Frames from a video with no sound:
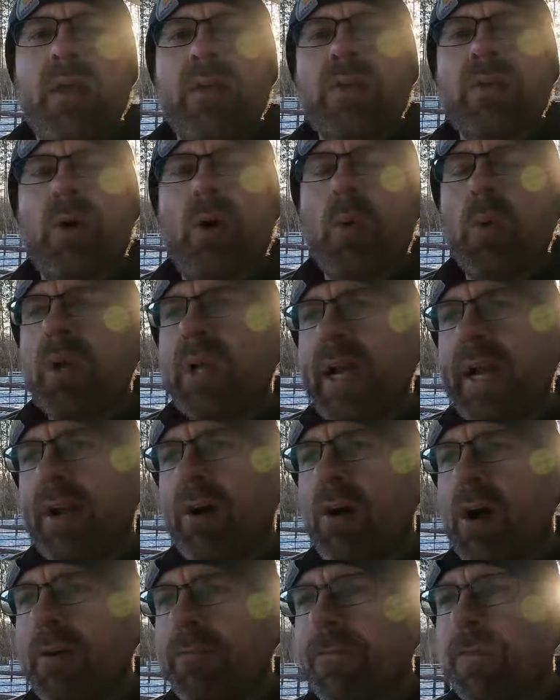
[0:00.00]
So we're kind
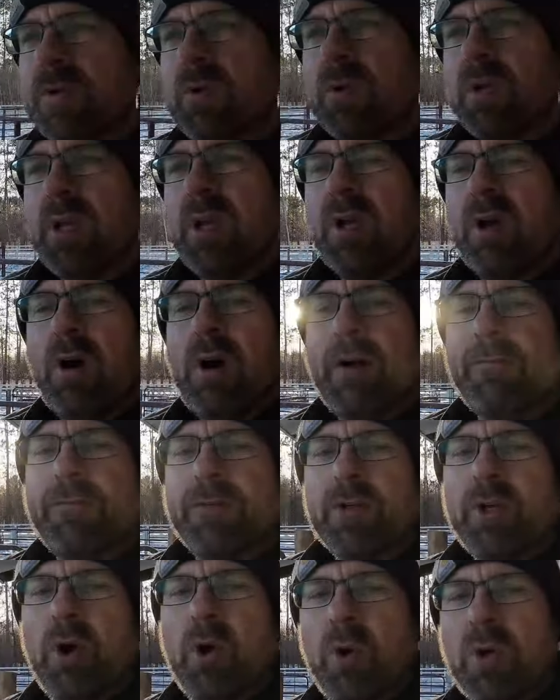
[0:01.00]
of off
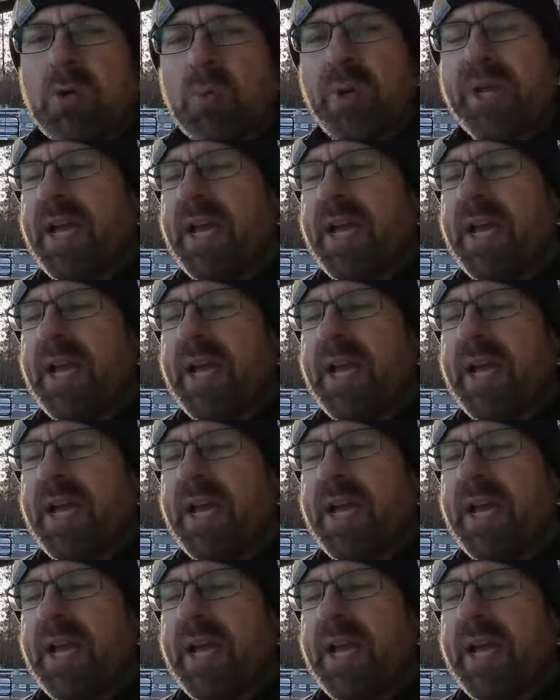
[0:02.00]
and going.